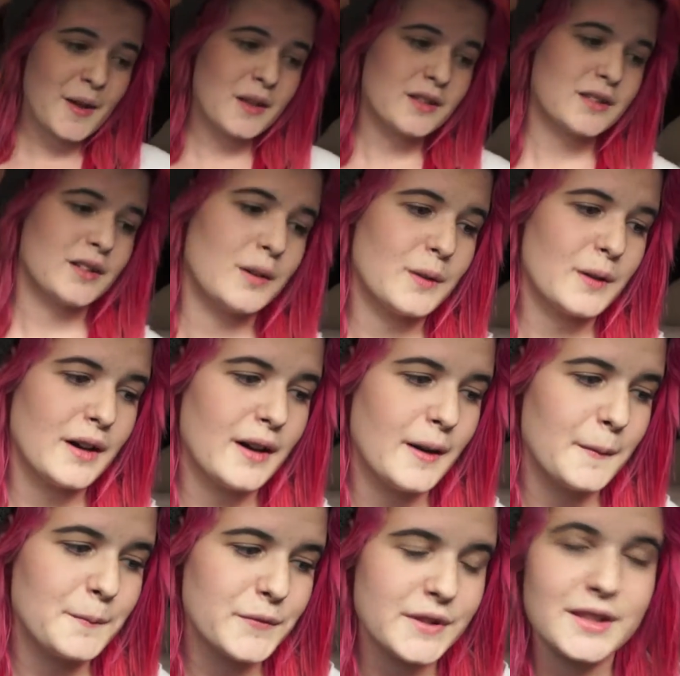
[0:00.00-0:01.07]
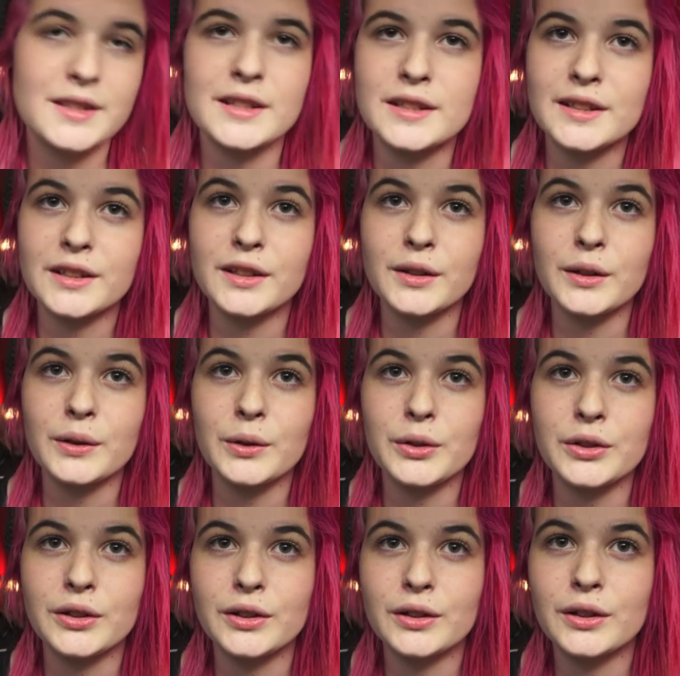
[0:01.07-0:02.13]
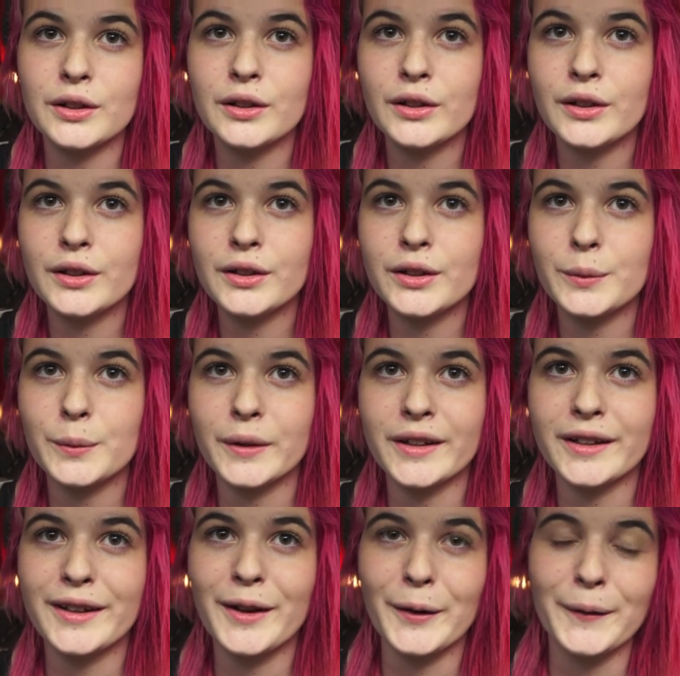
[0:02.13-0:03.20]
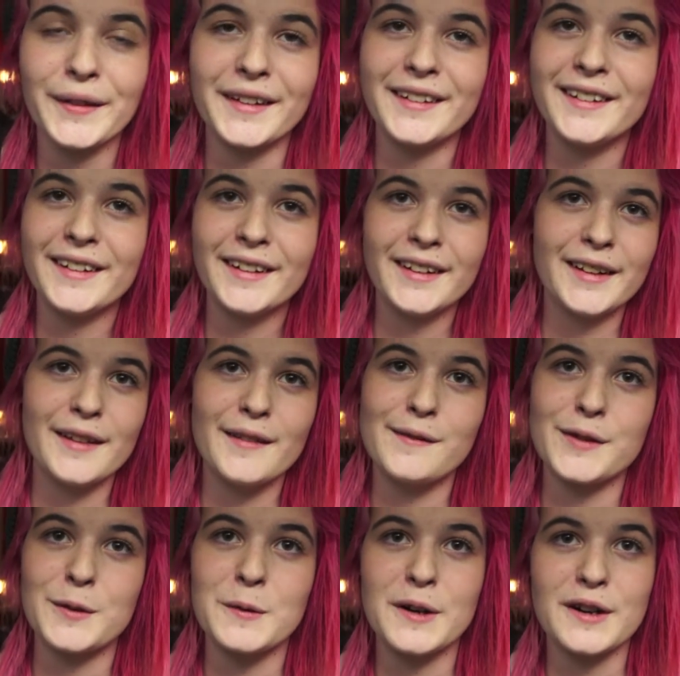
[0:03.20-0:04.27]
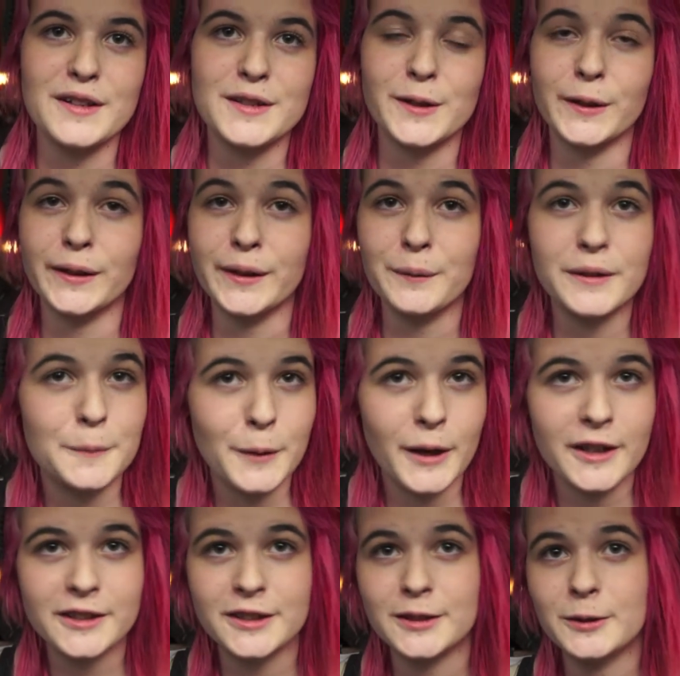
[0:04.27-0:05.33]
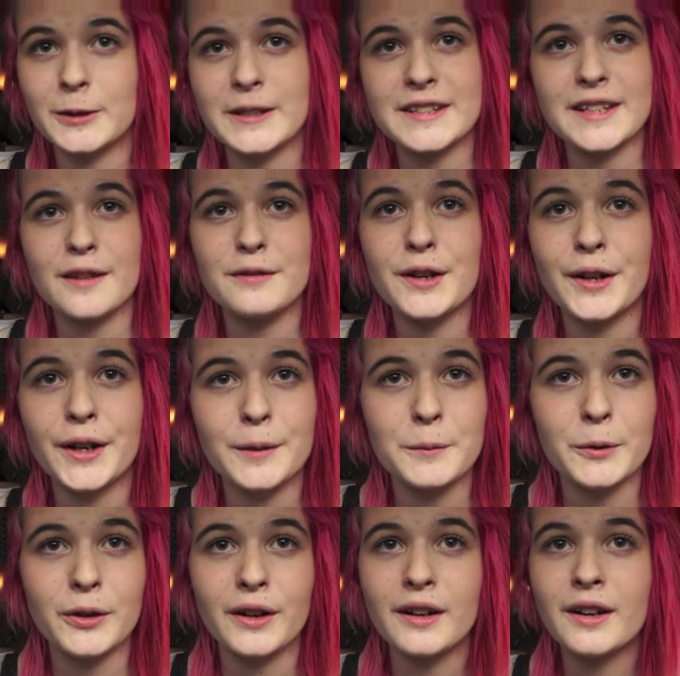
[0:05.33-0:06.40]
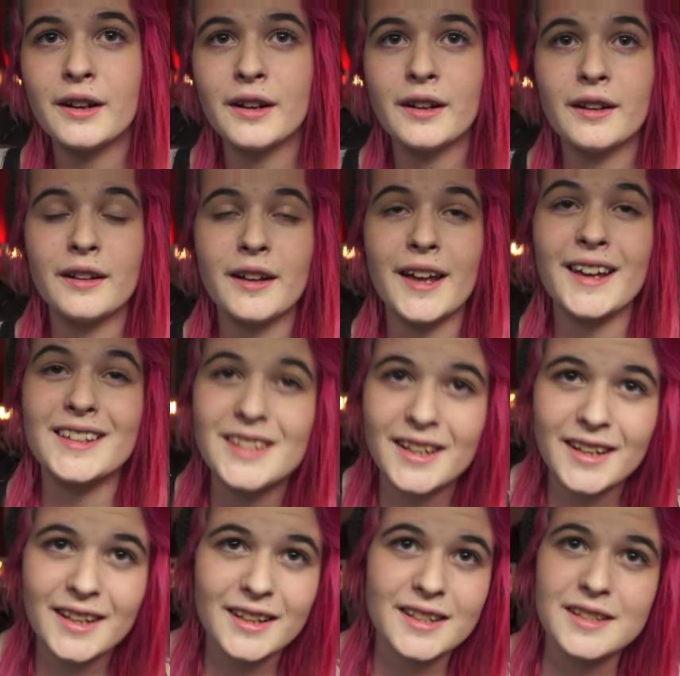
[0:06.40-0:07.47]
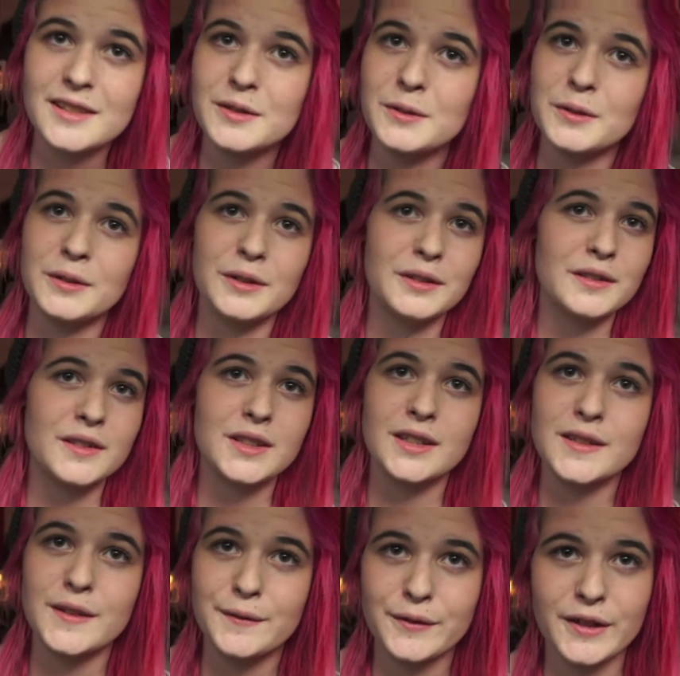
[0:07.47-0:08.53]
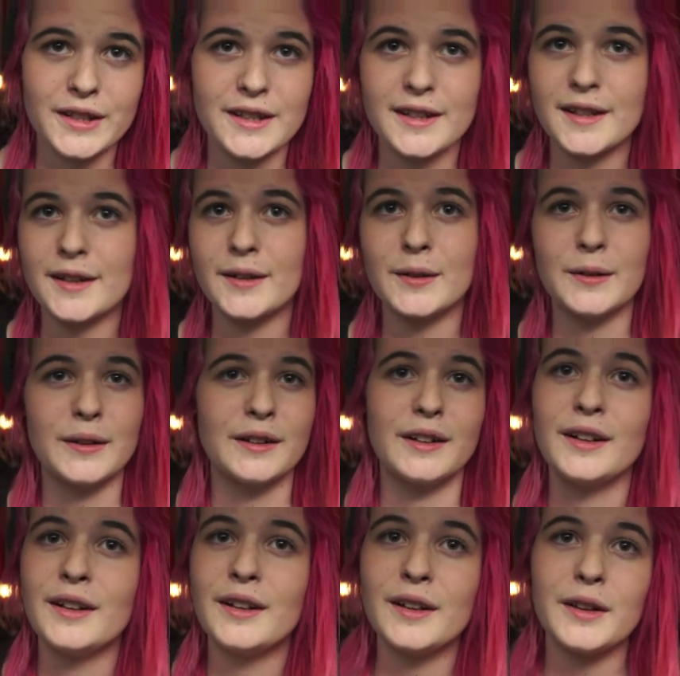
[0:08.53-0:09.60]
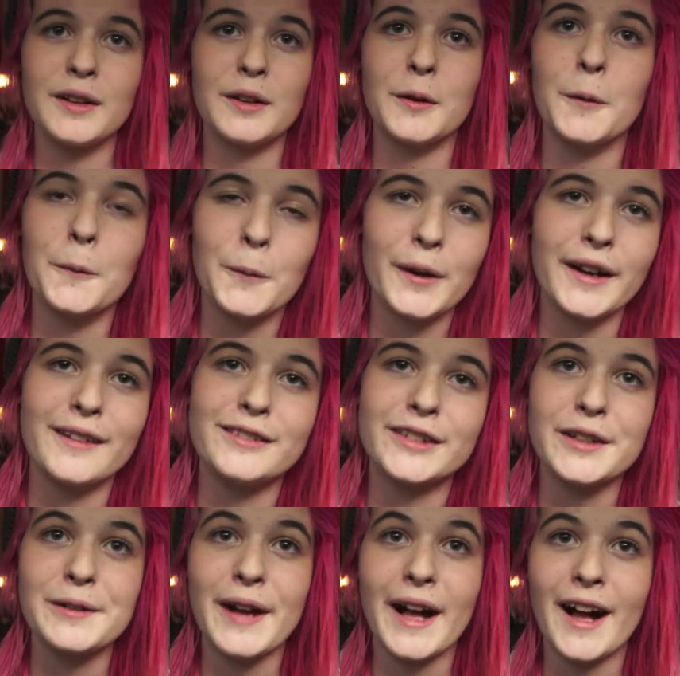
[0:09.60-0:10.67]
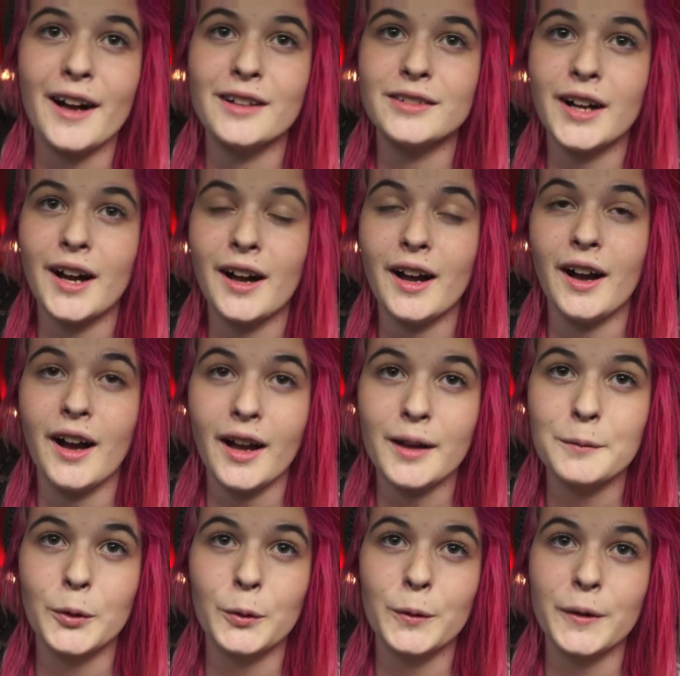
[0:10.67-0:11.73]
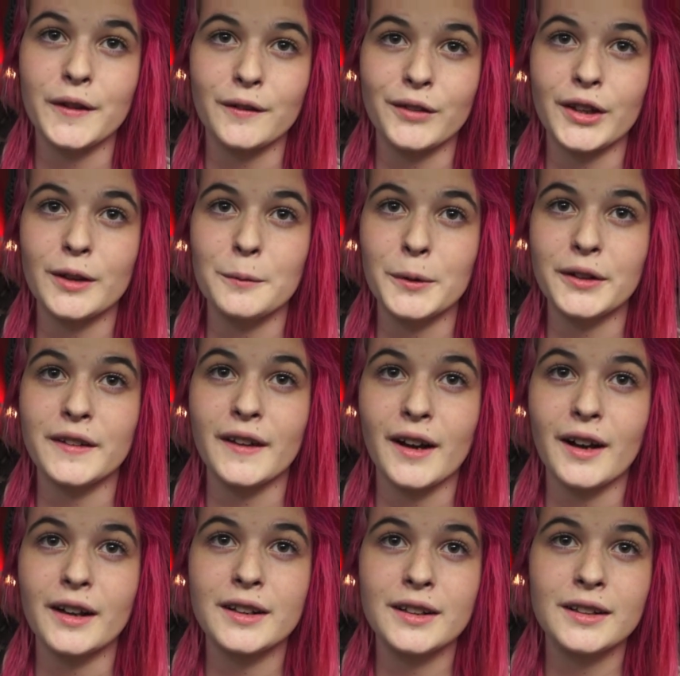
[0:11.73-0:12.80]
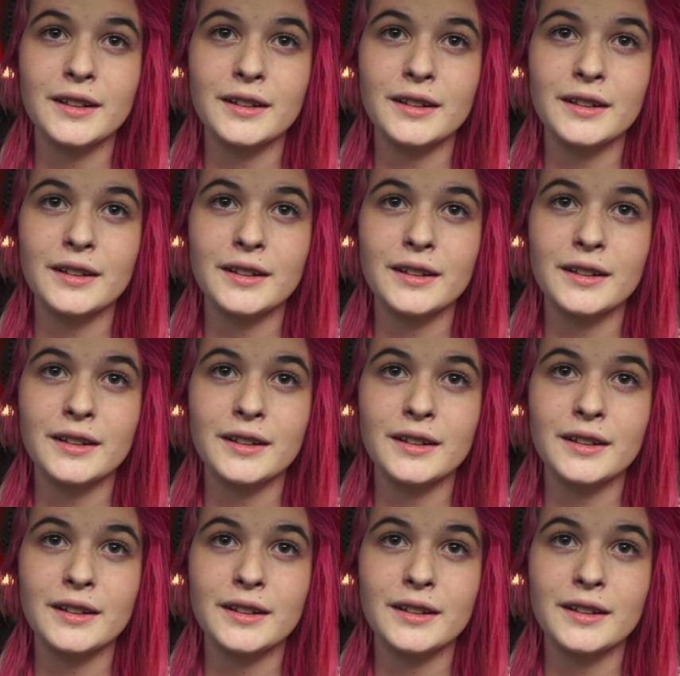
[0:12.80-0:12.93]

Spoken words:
So just as a conclusion, just want to know that if you are struggling with depression or self-harm or anxiety or schizophrenia or, you know, whatever you have, I'm always available to talk.